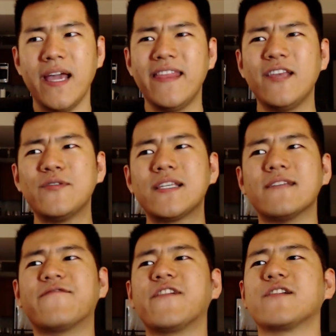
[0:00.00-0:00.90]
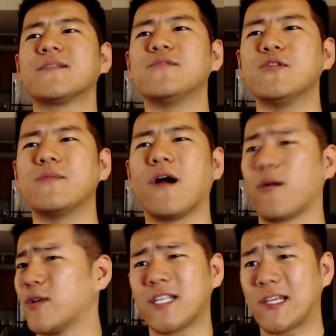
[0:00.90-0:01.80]
And then you see the Fearsome
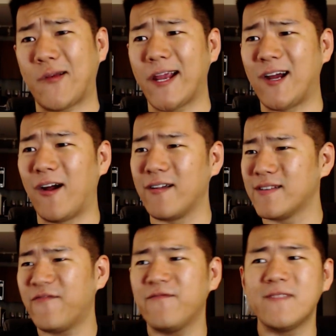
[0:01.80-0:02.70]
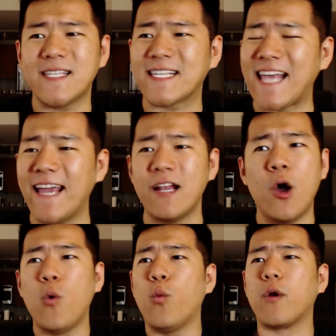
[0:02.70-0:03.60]
Doomguard, which is a great card.
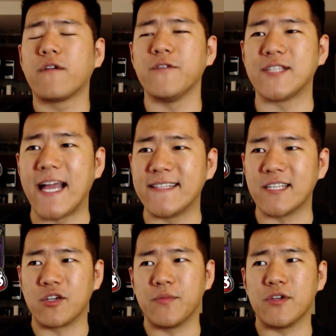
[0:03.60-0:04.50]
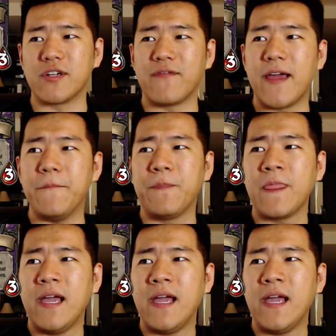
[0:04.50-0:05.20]
6/8, wonderful stat distribution, right?